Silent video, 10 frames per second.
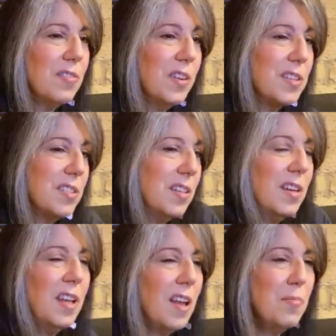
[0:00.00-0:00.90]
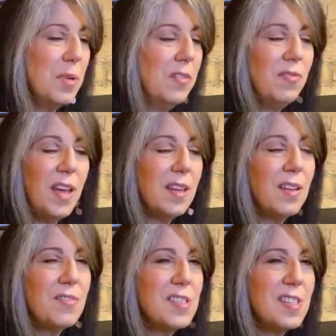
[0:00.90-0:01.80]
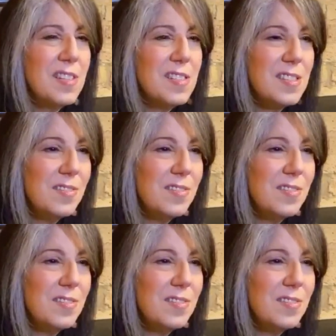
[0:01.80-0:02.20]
fiction, and I've been a fan ever since.